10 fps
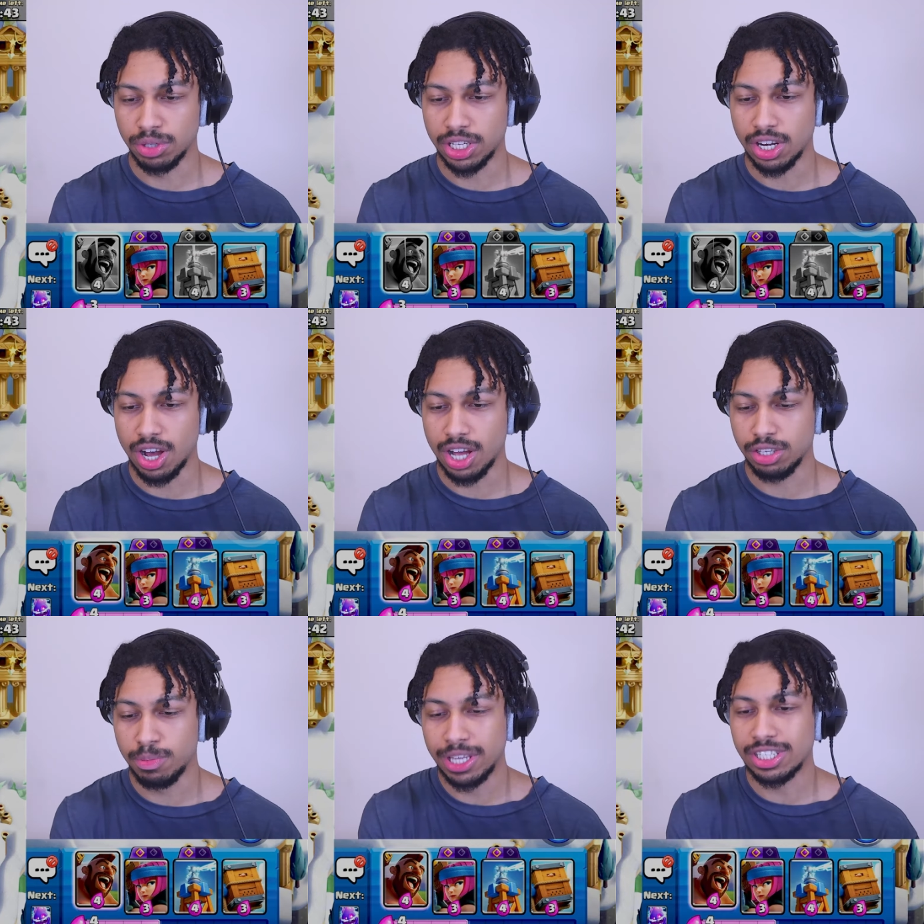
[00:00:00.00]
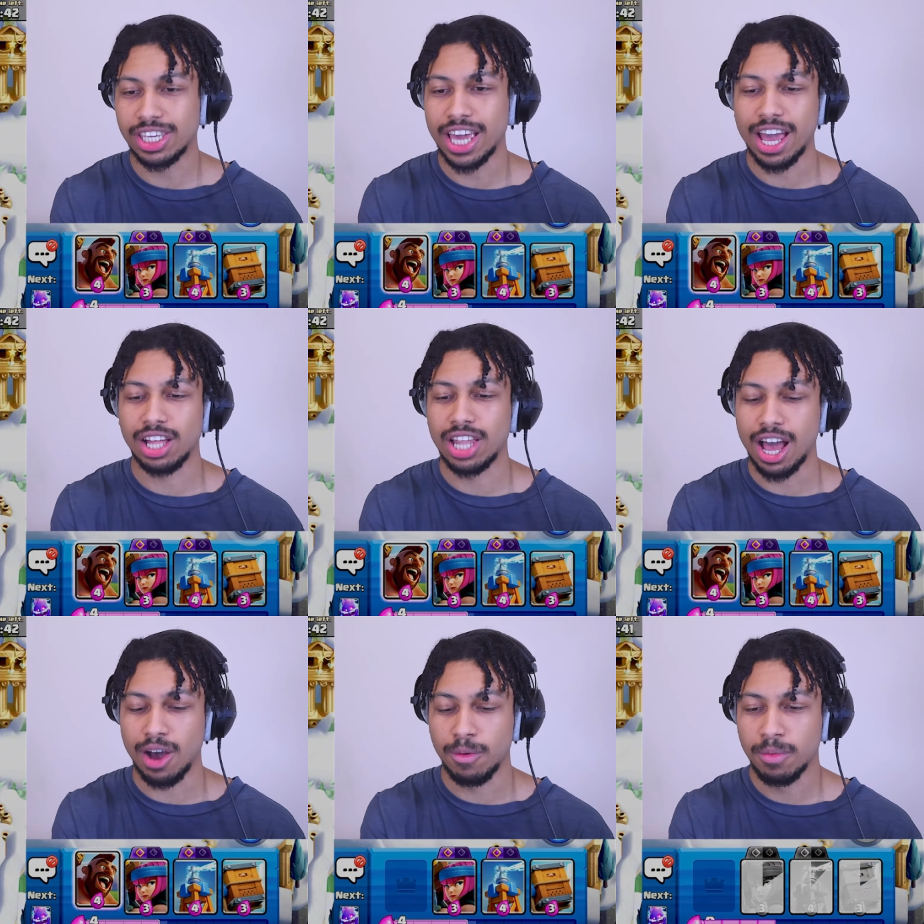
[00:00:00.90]
You basically can't
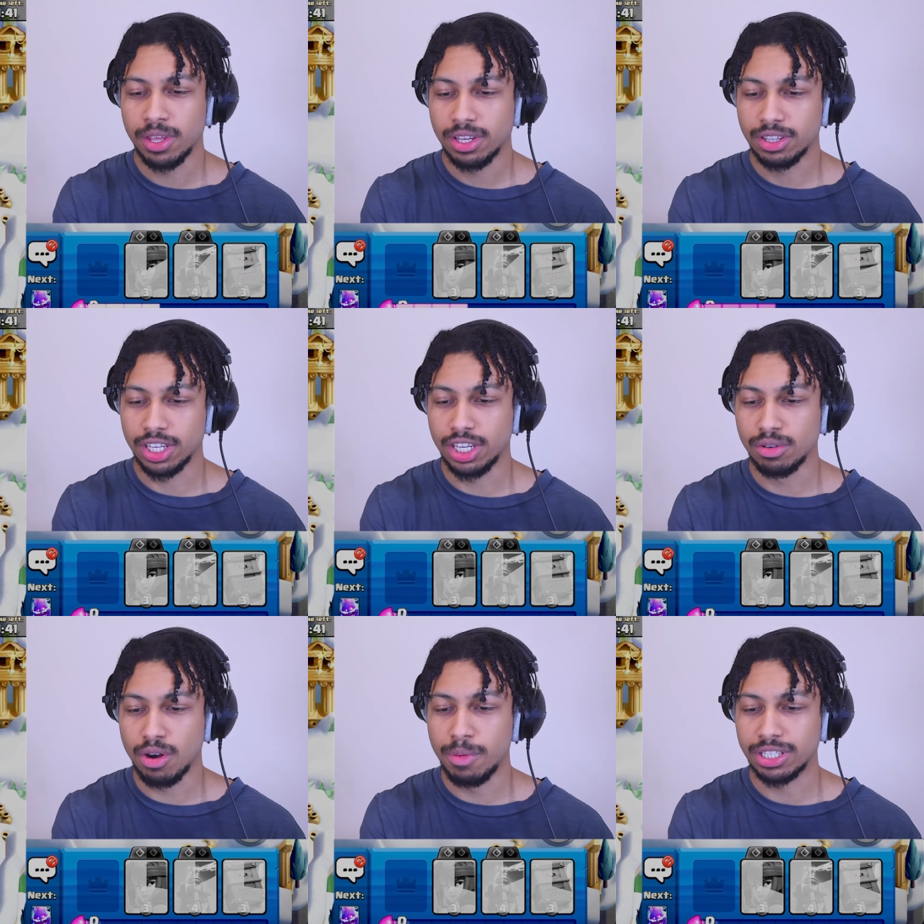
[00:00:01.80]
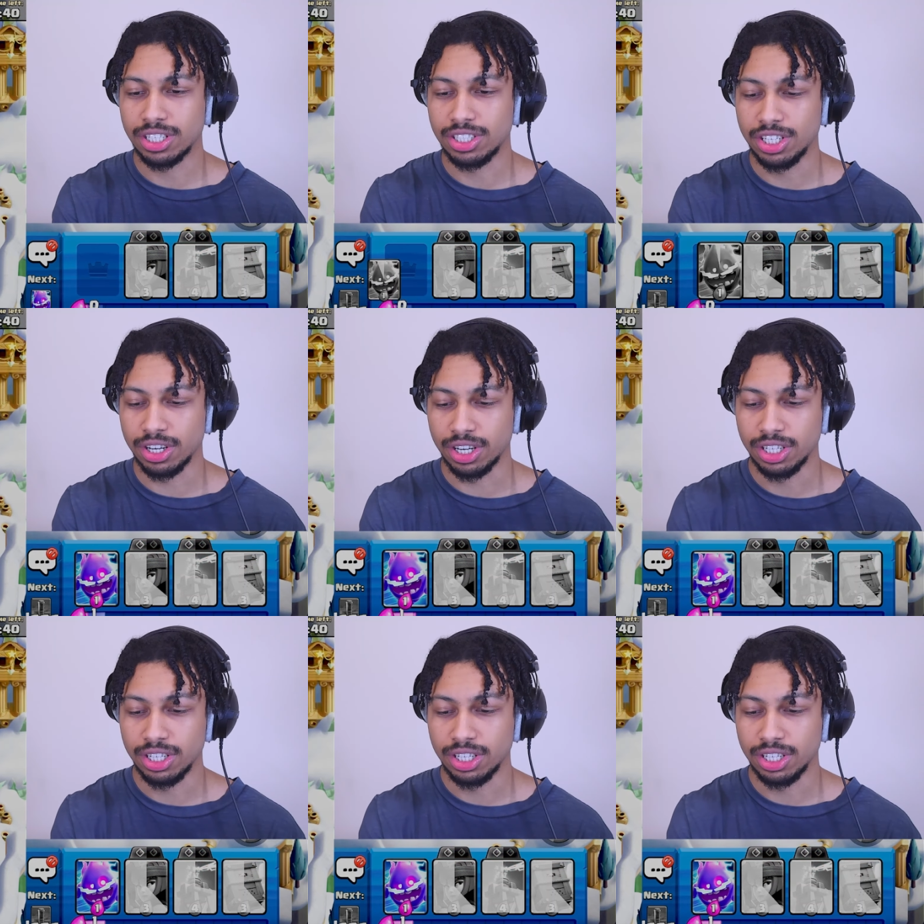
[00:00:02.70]
allow the Hero Musketeer